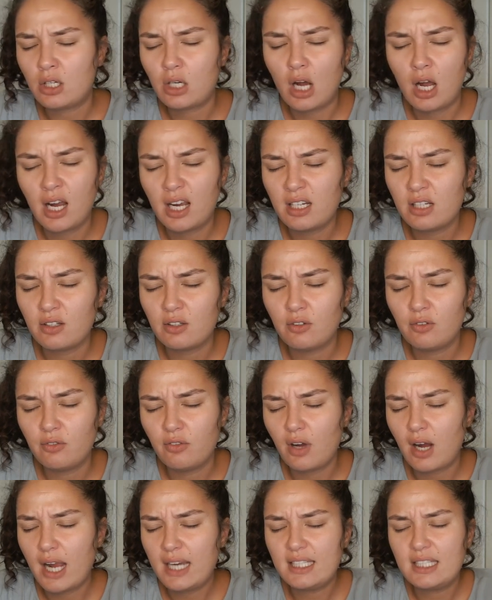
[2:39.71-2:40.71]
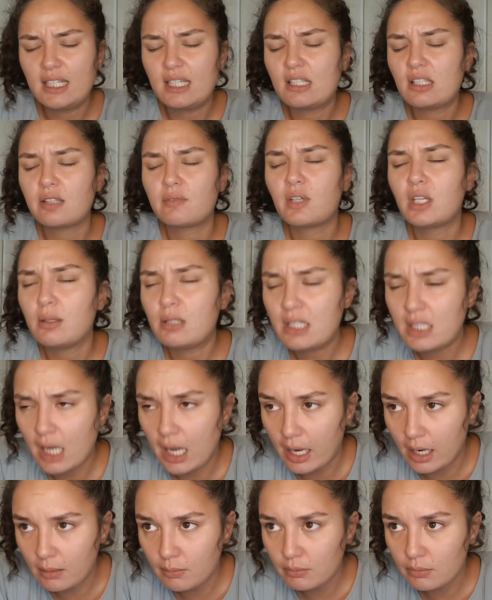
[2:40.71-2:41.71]
kind of ideas of
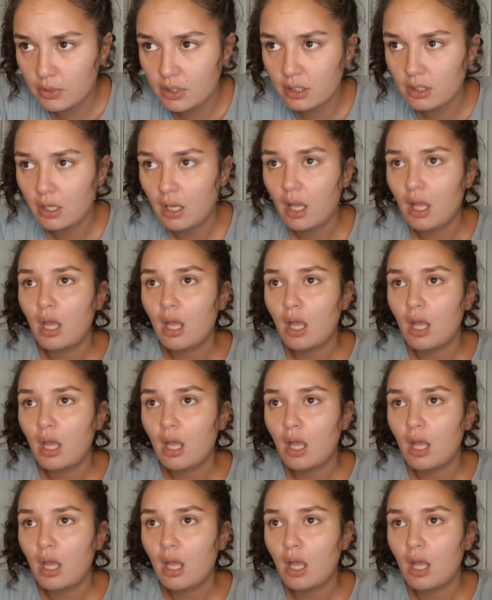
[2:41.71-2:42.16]
contempt